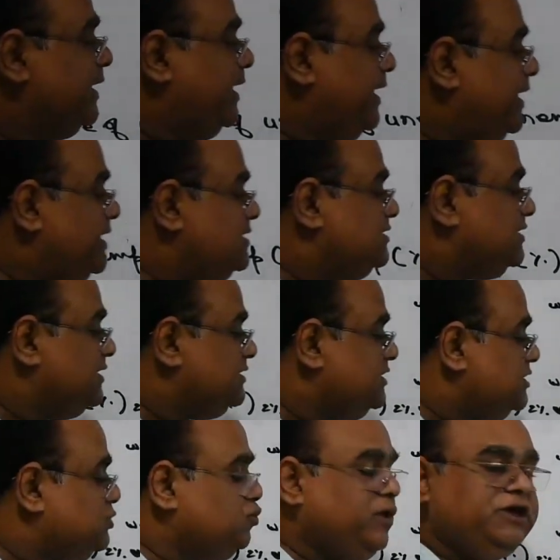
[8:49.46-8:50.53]
it is a
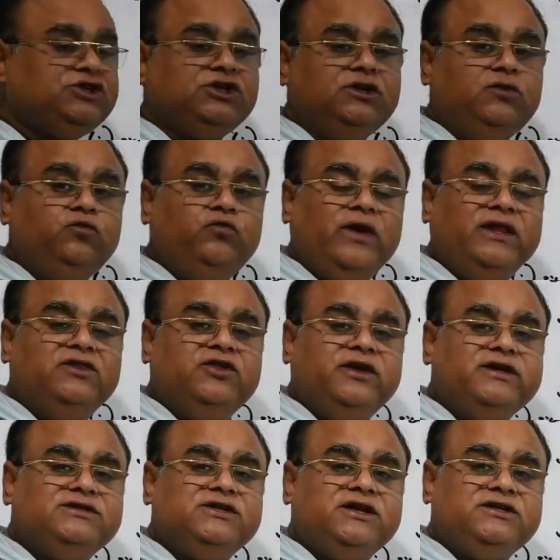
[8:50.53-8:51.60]
situation when
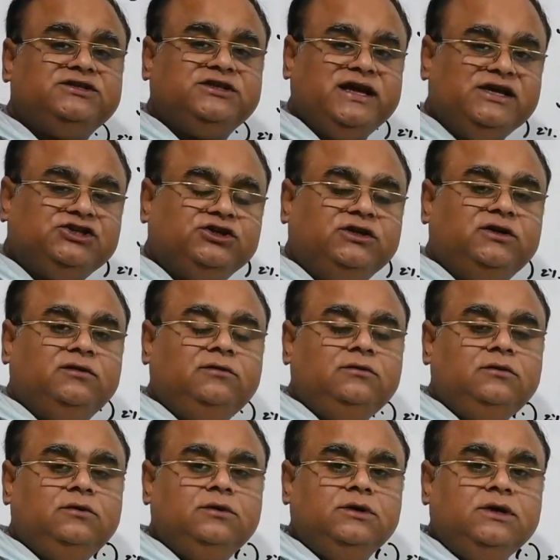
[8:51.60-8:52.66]
there is a recession,
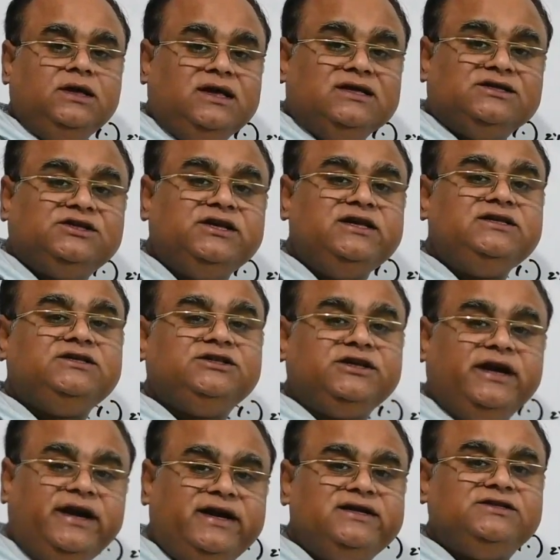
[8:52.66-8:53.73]
since
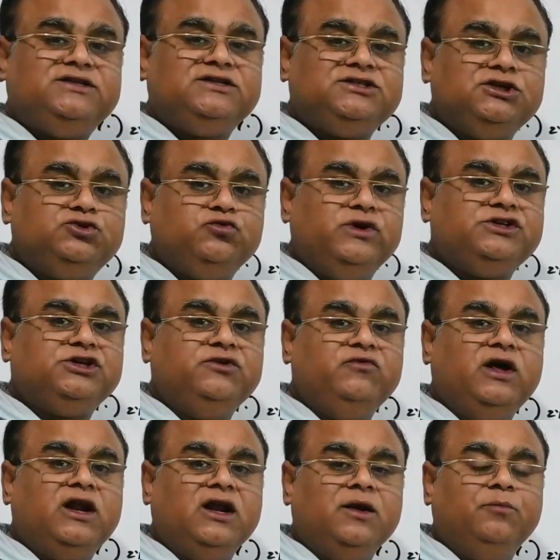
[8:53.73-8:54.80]
it is the situation
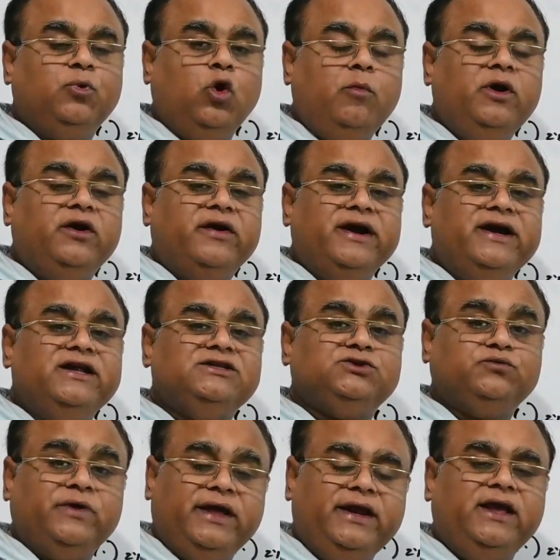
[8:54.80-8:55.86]
when unemployment rate is
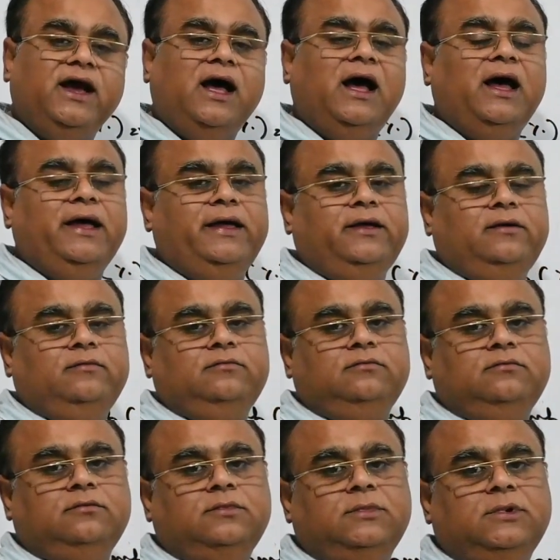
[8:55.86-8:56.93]
very high,
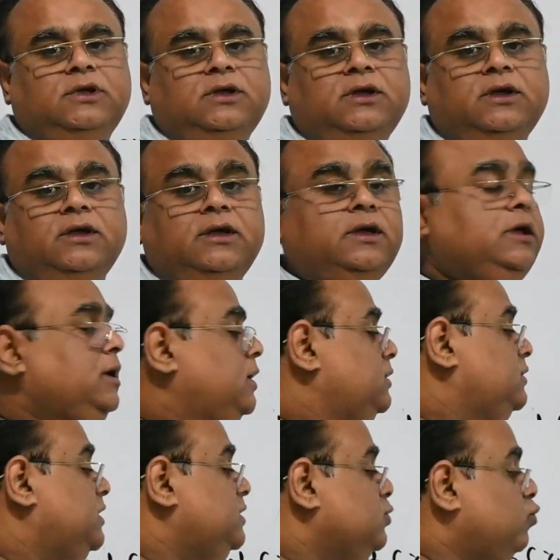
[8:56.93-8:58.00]

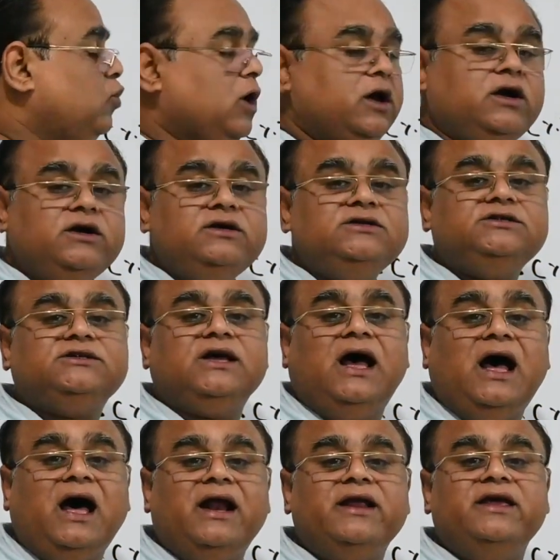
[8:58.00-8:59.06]
then the workers
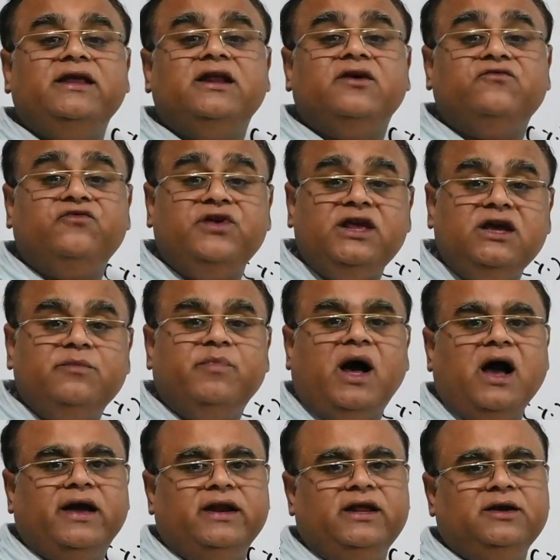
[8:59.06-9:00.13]
are in a weak
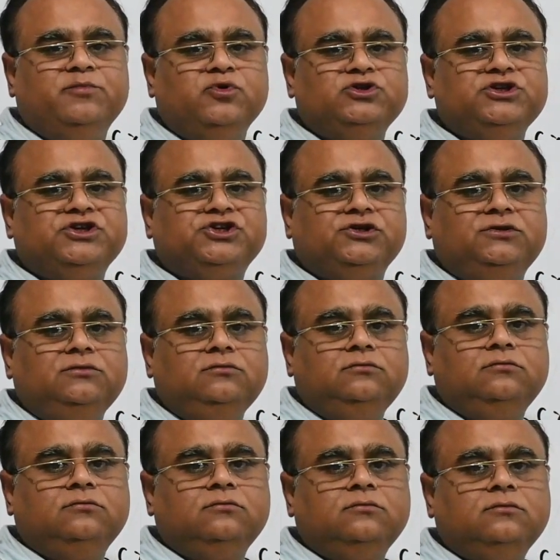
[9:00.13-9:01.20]
bargaining position,
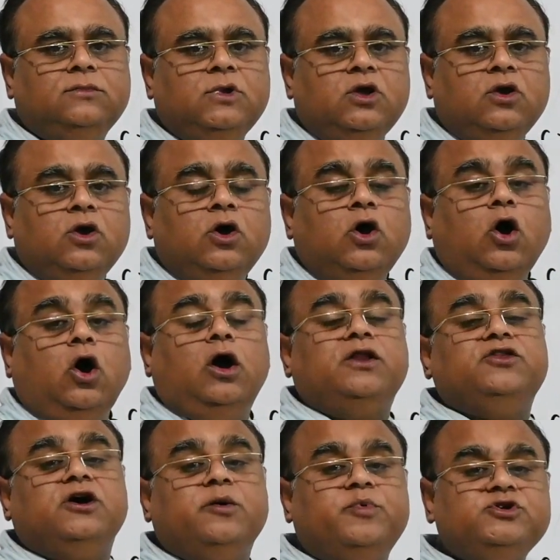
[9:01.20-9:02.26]
or
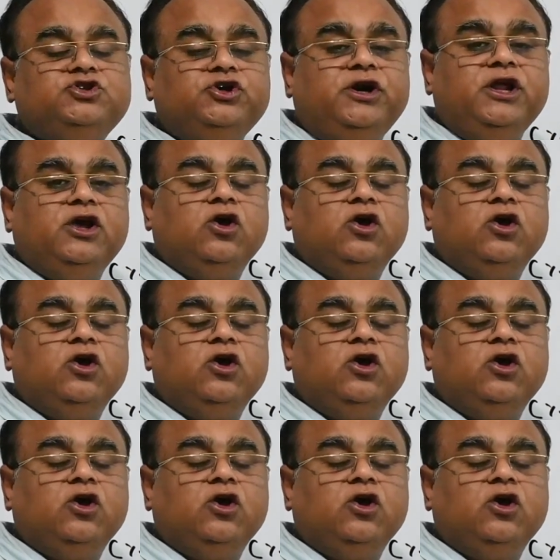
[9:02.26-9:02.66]
the opportunity